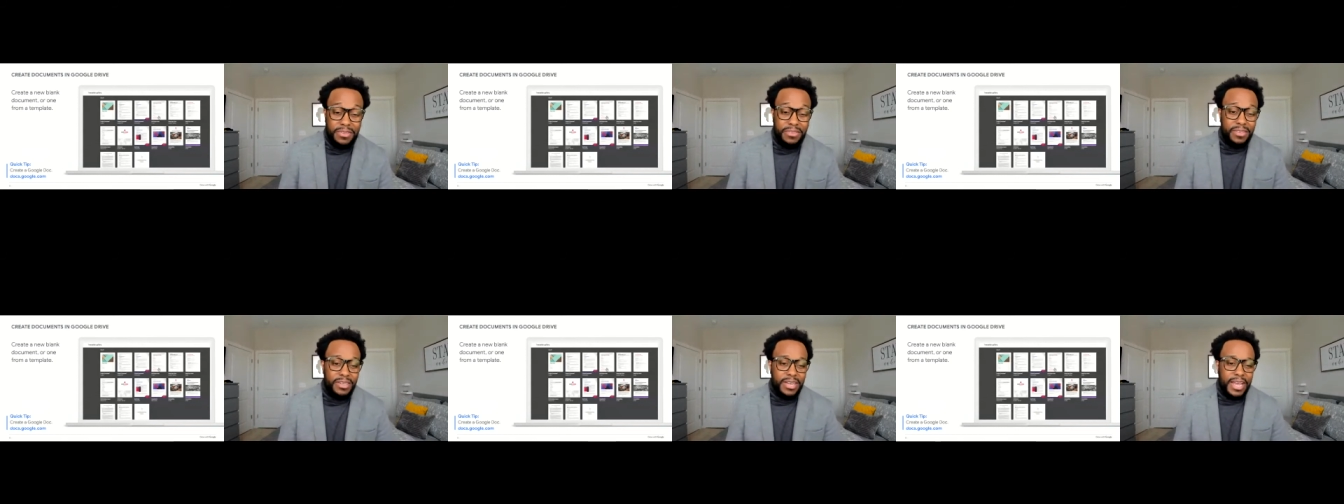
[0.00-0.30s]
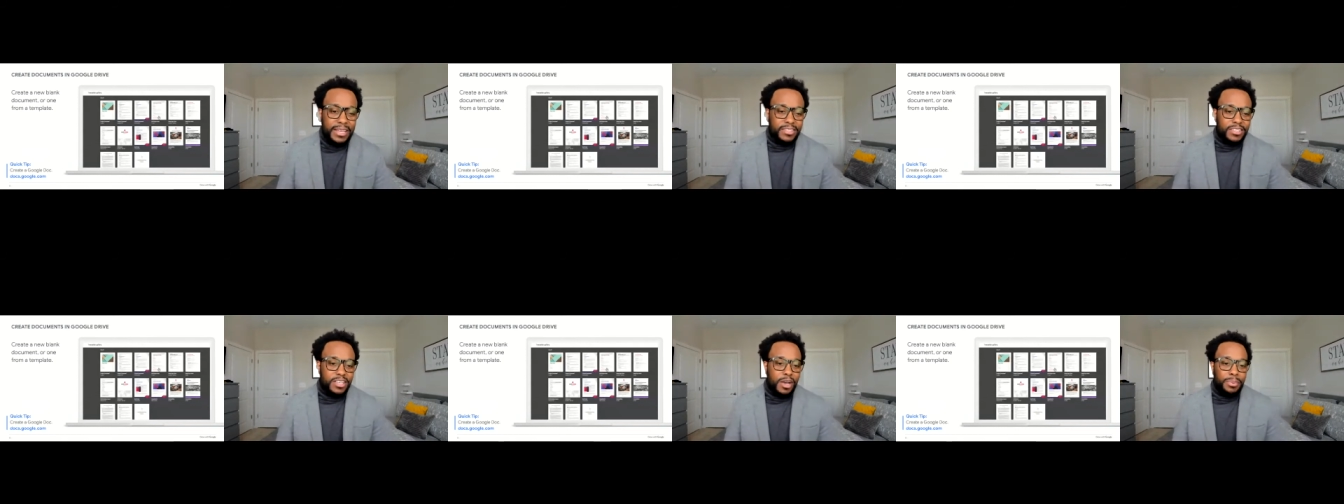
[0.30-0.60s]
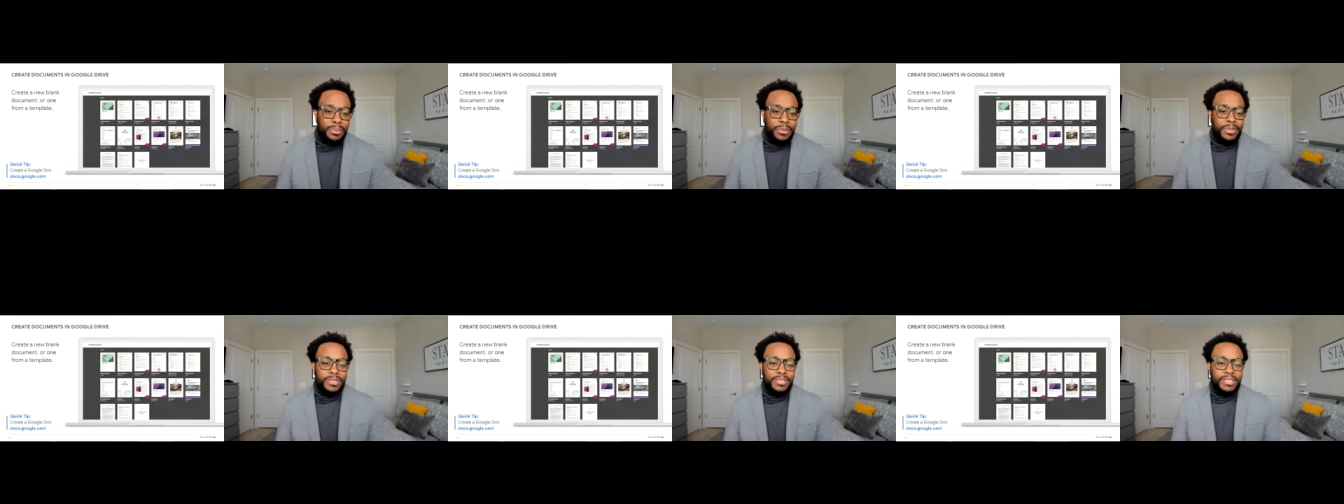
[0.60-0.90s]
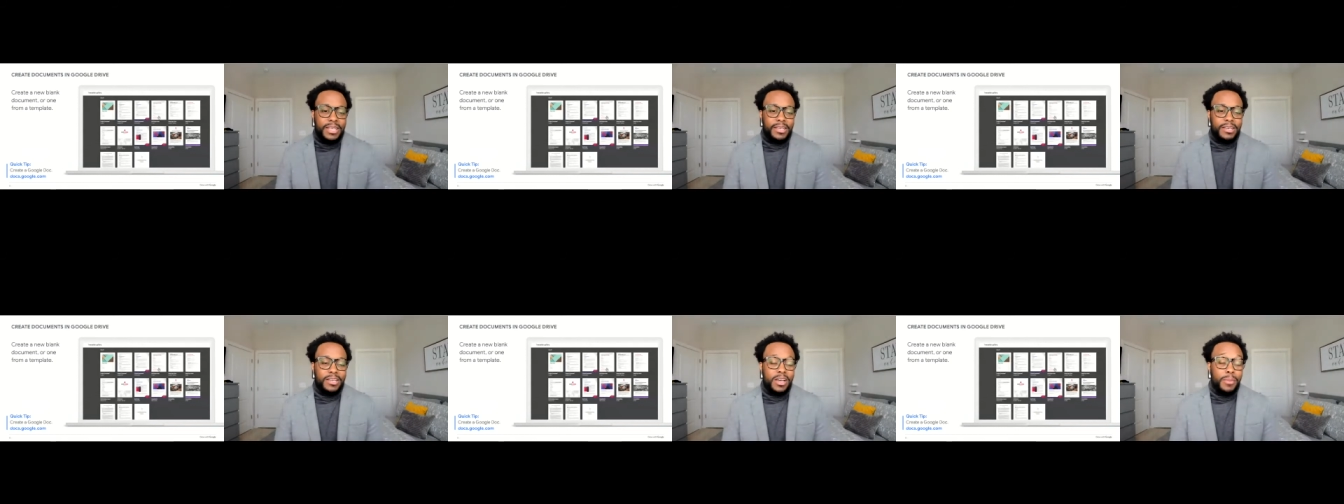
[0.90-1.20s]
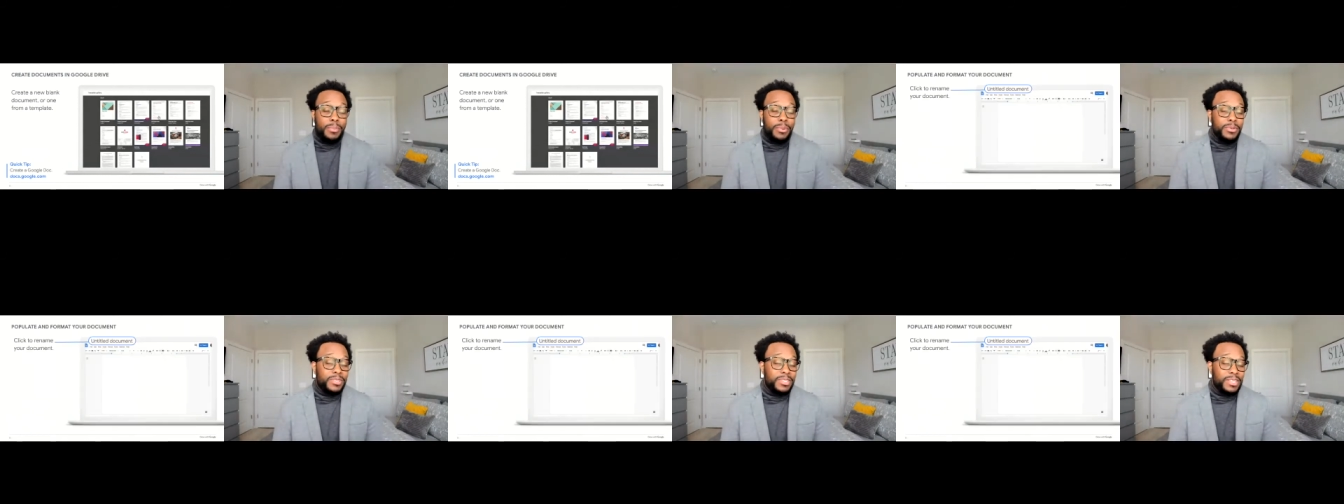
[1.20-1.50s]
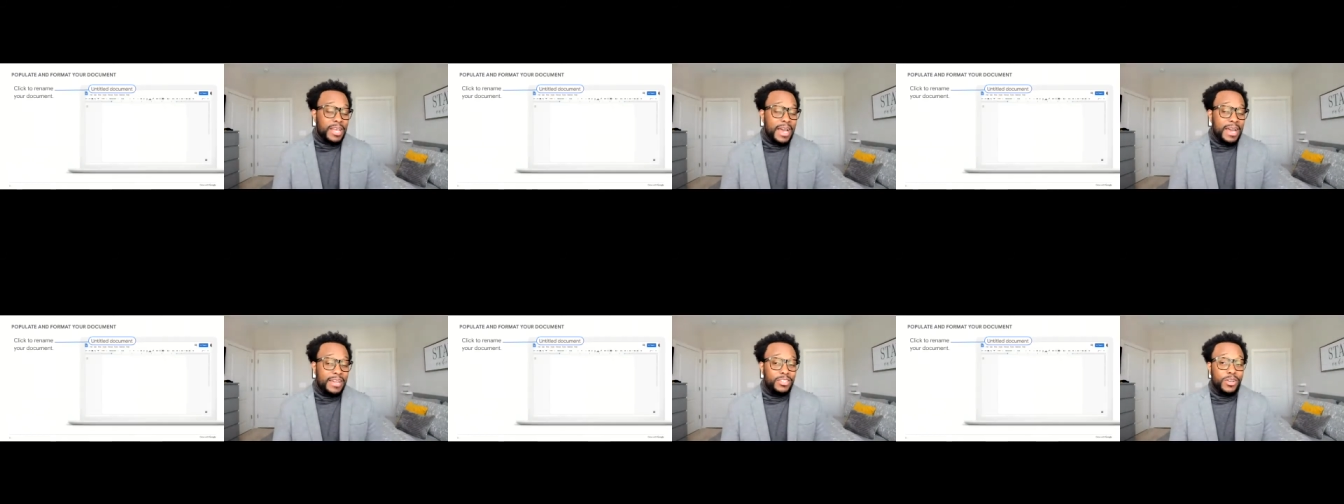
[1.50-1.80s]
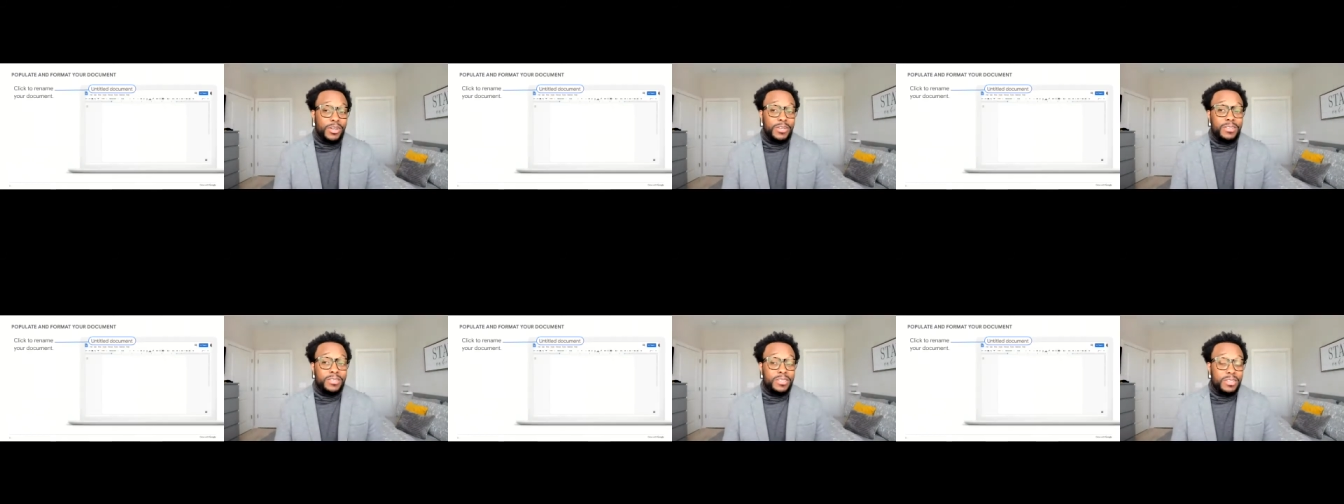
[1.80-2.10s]
The next couple slides are
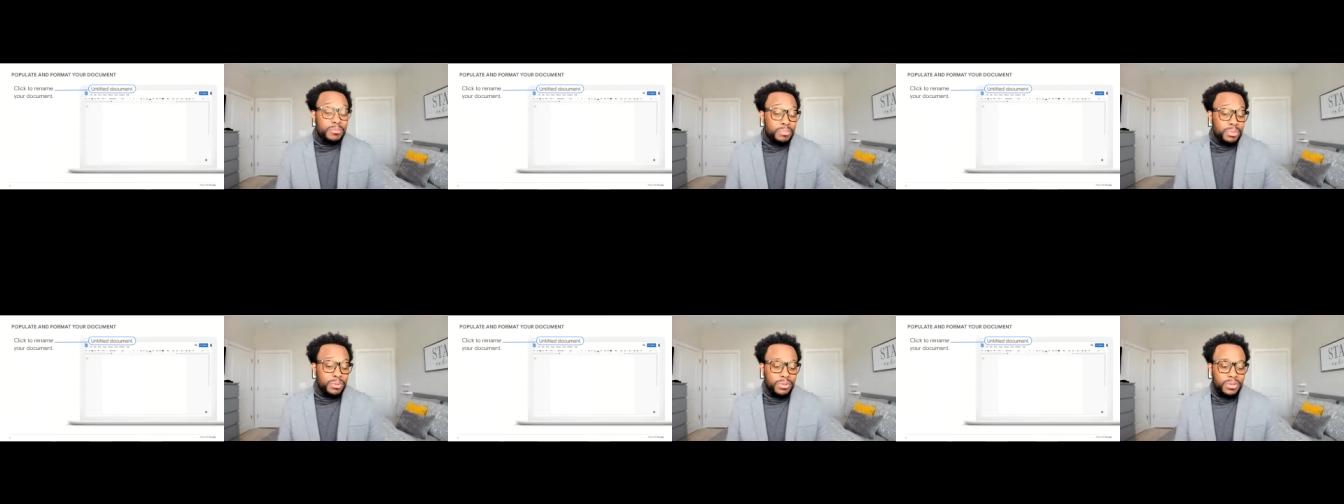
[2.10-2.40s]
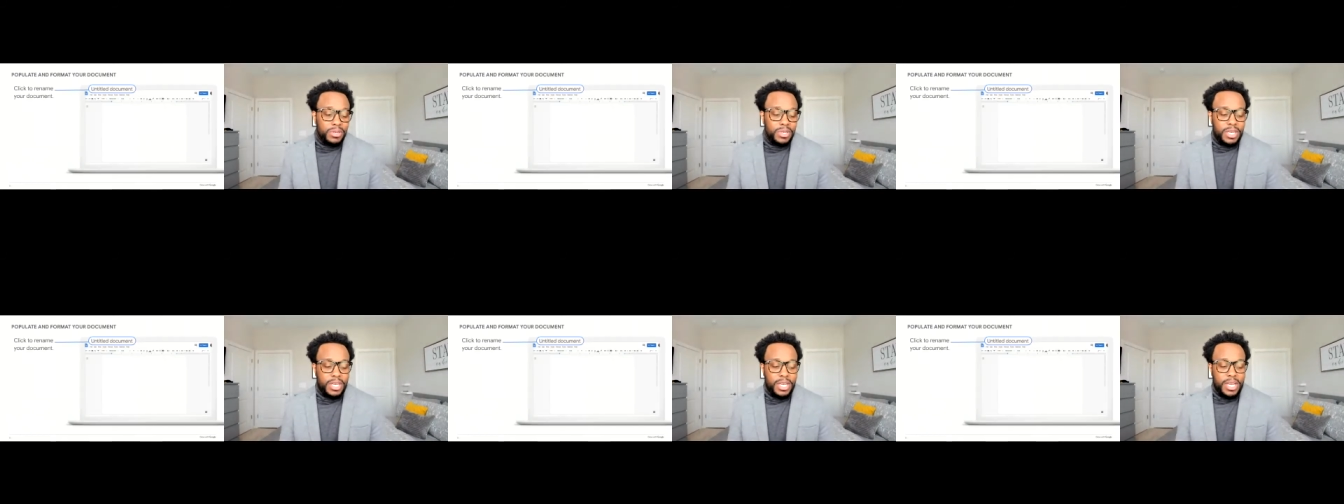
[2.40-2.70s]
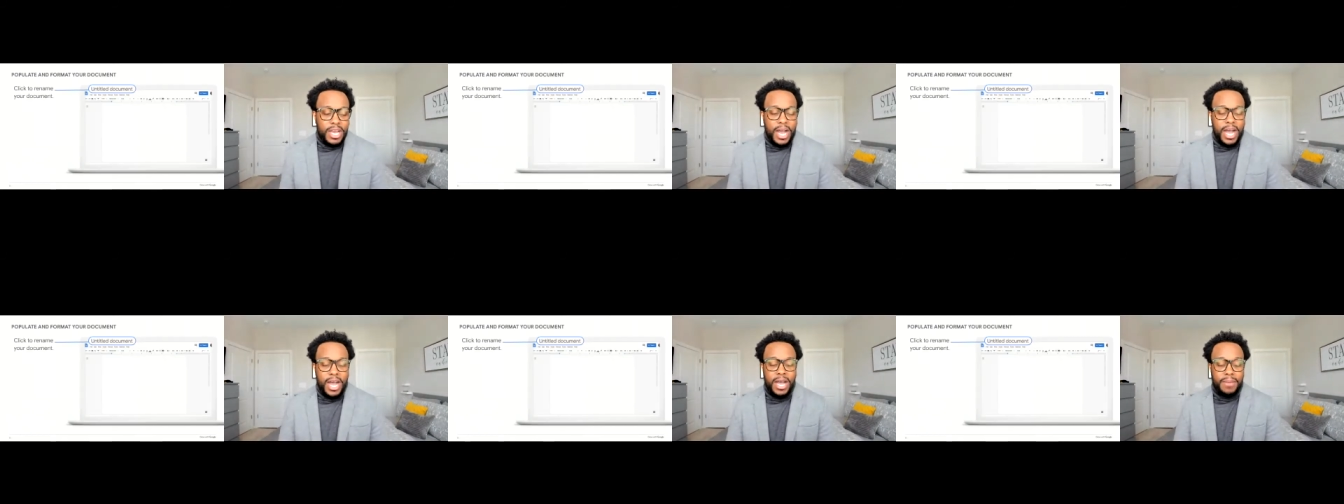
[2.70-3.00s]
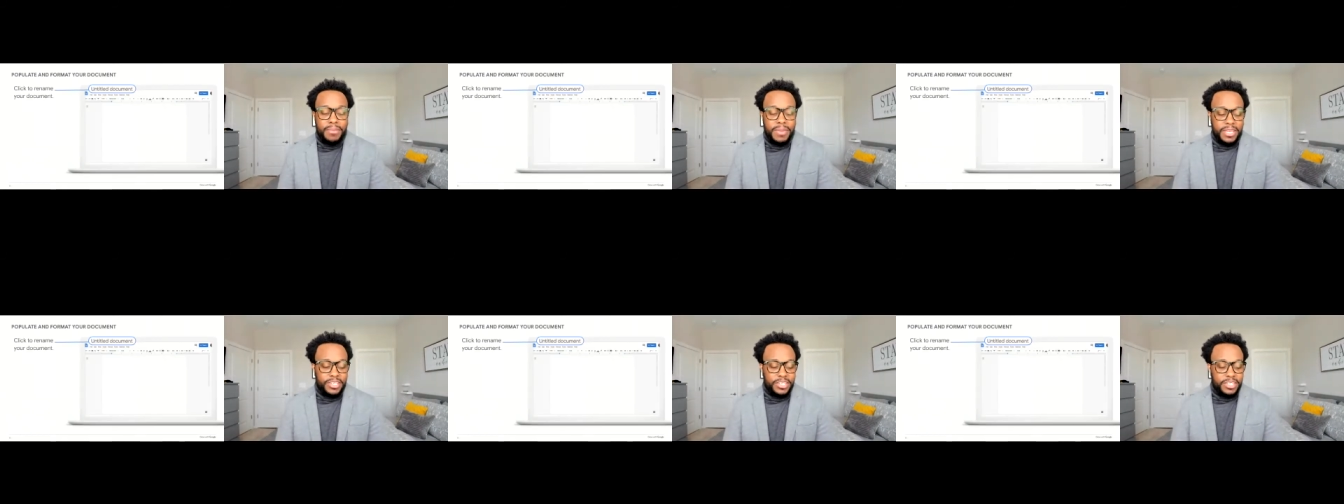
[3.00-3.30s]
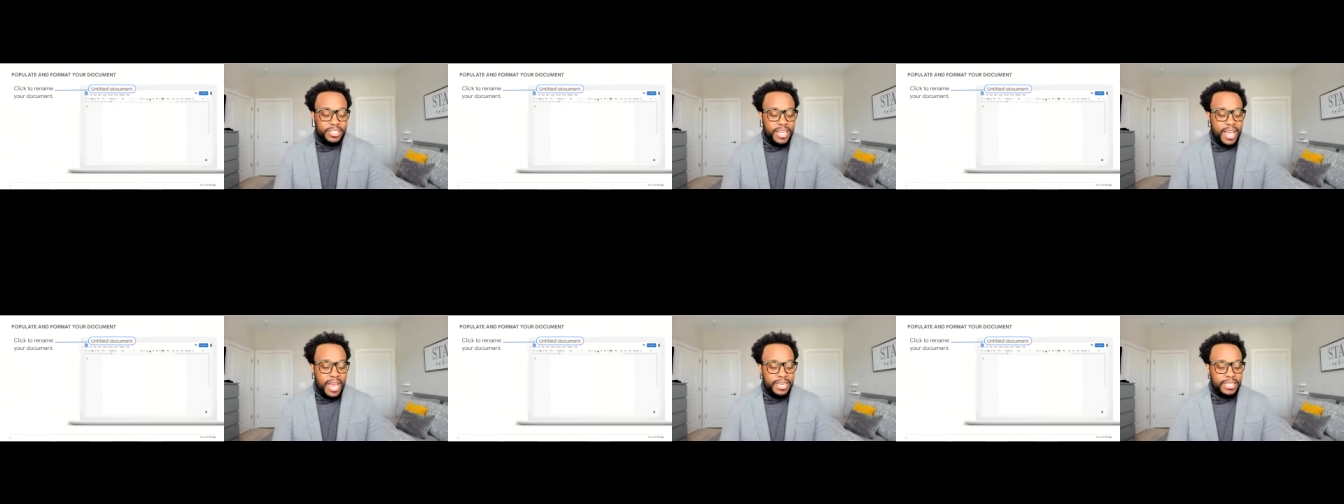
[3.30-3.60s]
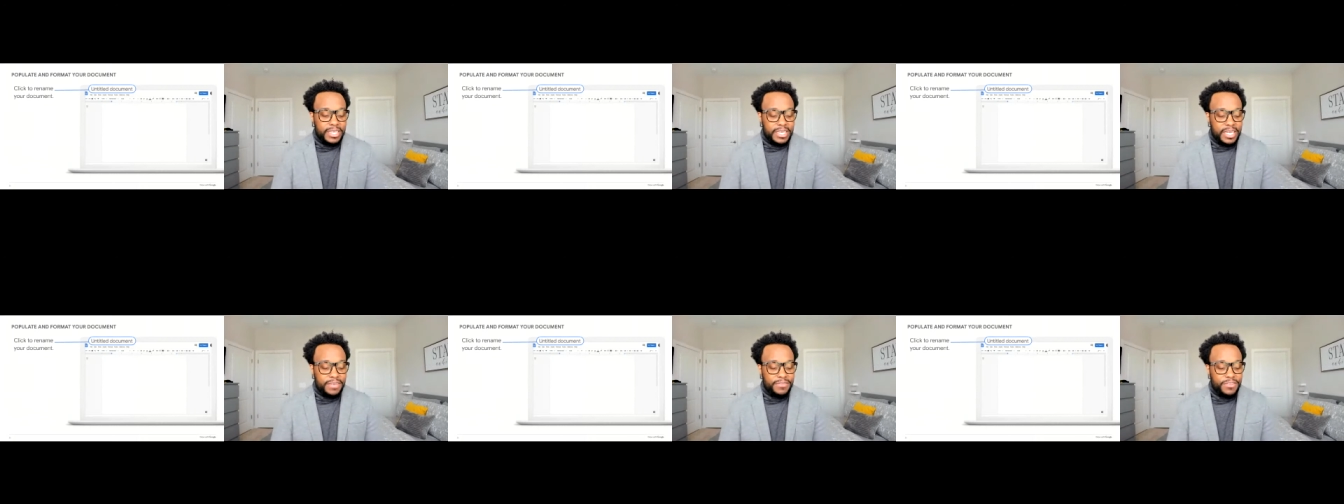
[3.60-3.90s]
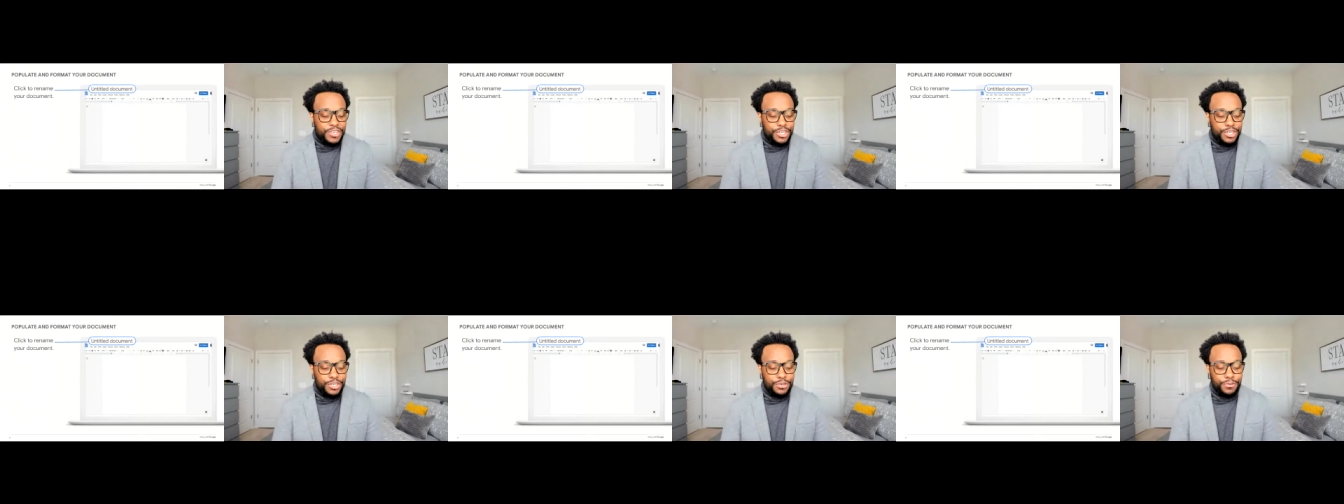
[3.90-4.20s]
simple. It just kind of gives
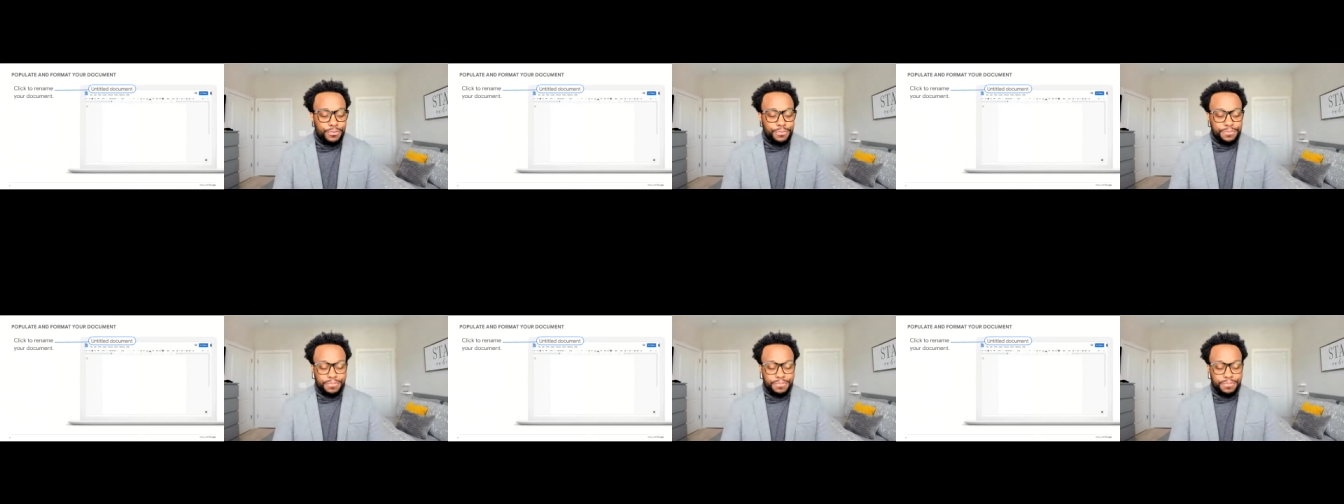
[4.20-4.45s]
you